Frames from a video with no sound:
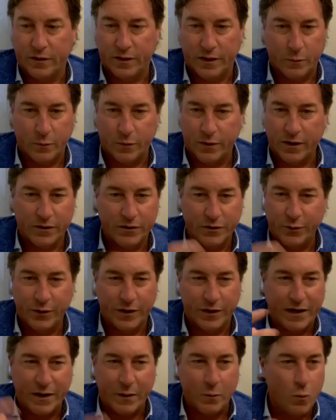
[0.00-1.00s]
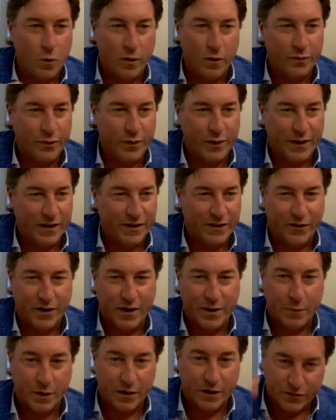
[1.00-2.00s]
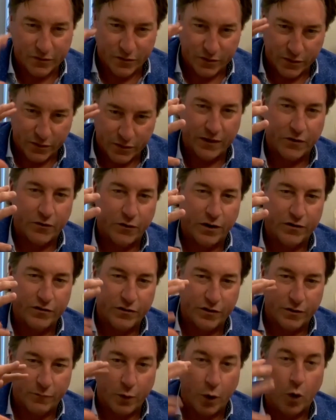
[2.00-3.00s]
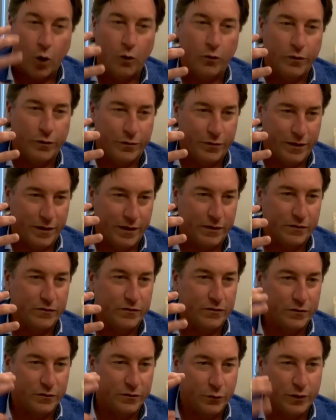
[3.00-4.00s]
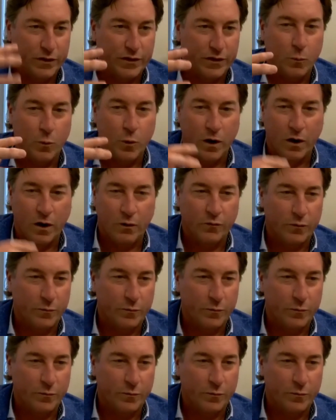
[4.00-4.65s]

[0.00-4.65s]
Like, we're not doing any one thing great, but it's the integration of all the things and doing them well,